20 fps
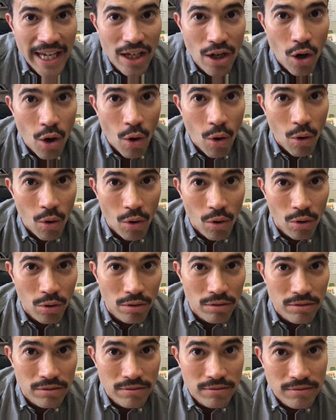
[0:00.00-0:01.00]

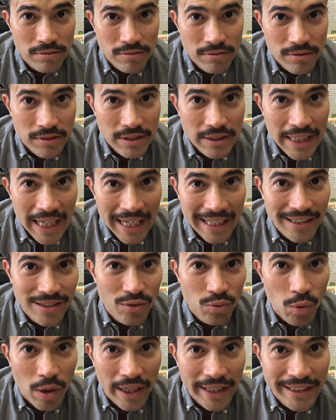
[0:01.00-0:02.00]
hole. That is
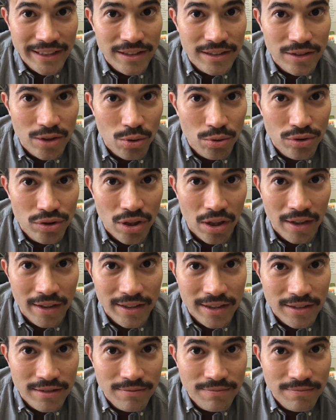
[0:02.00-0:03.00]
why it's so dark.